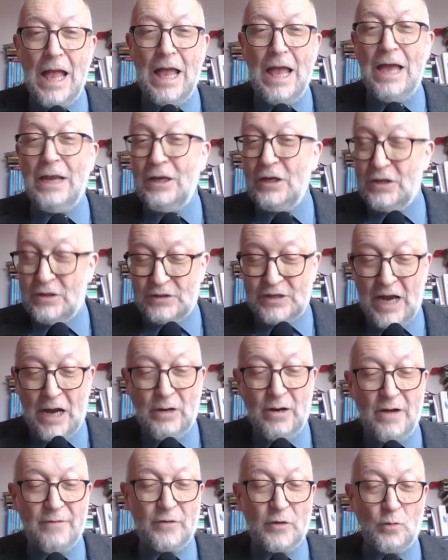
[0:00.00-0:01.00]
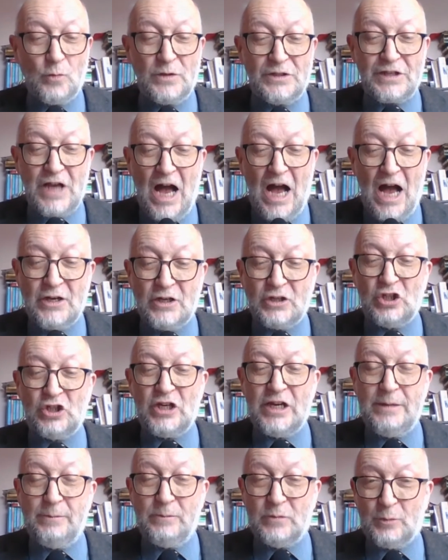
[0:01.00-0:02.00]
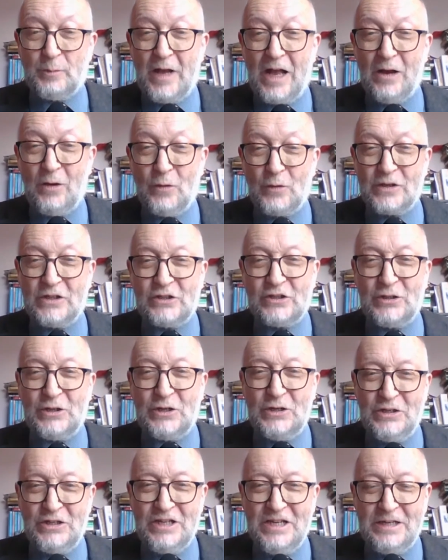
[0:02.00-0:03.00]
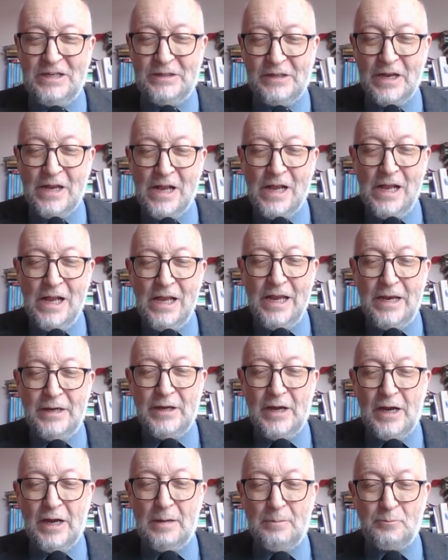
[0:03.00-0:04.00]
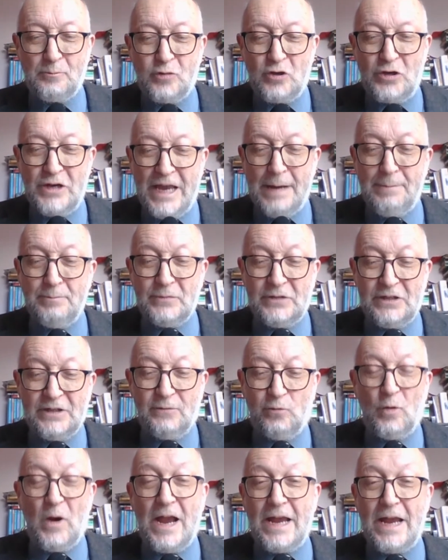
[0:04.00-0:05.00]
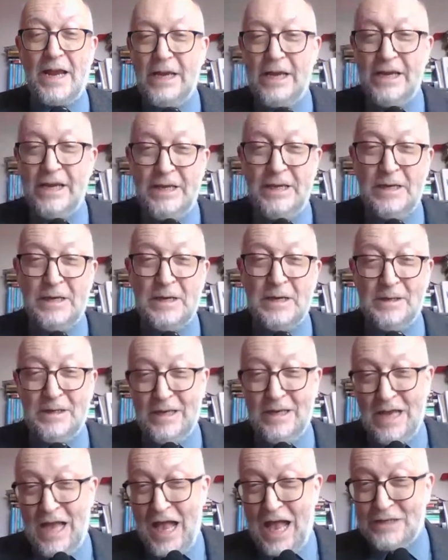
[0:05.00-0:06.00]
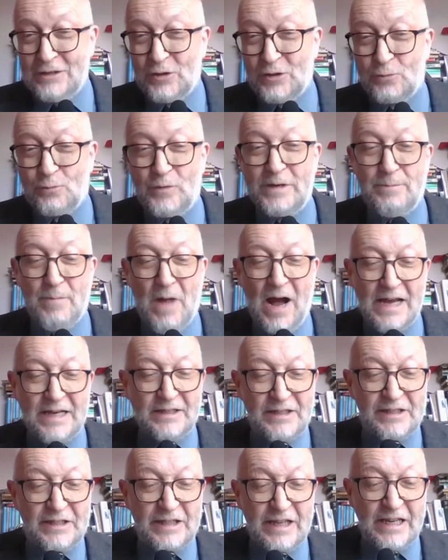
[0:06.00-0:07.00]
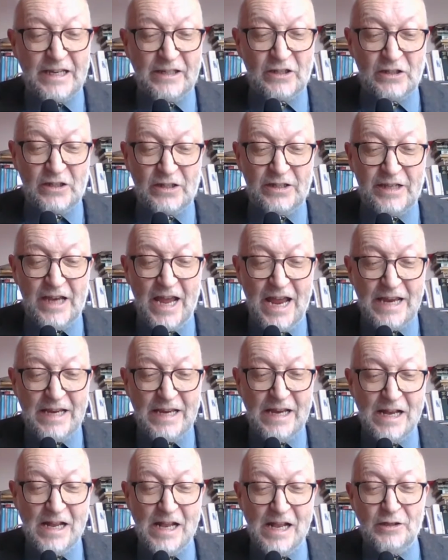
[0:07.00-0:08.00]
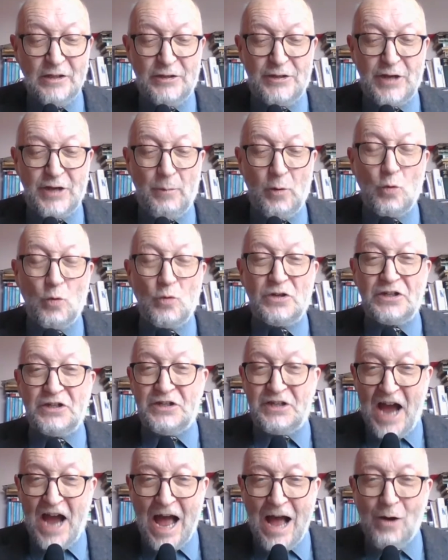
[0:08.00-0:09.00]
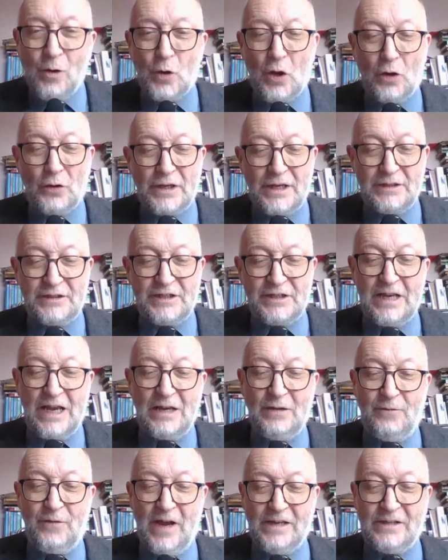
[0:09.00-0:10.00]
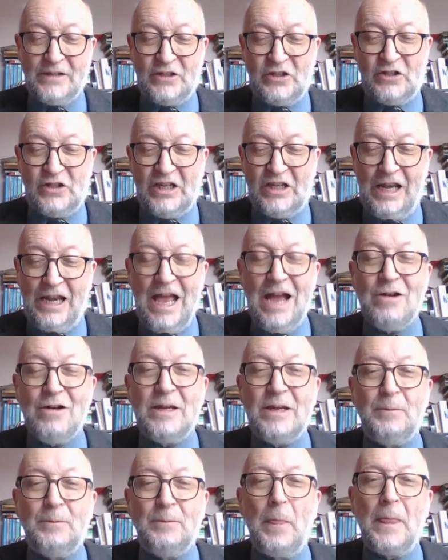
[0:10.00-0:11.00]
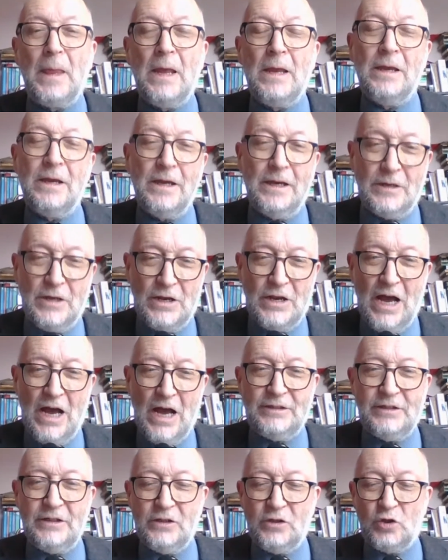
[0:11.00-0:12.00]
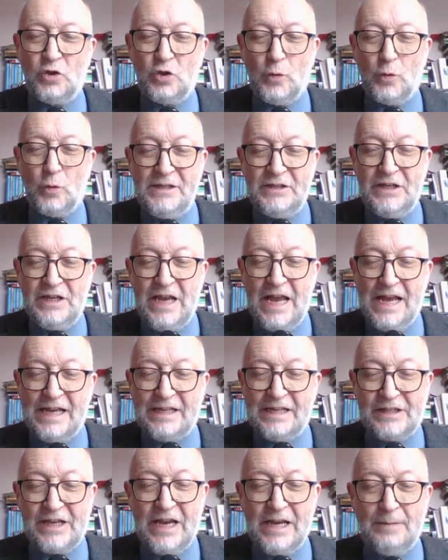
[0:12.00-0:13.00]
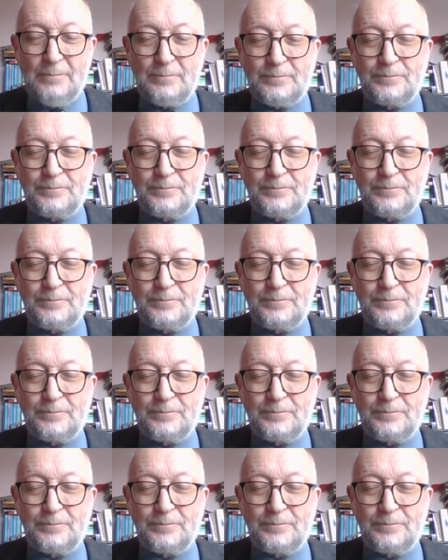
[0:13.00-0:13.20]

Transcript: Eliot, however, was unashamed about this, and indeed, in a preemptive way, he, as we might say today, doubled down on it in advance, declaring in a 1920 essay,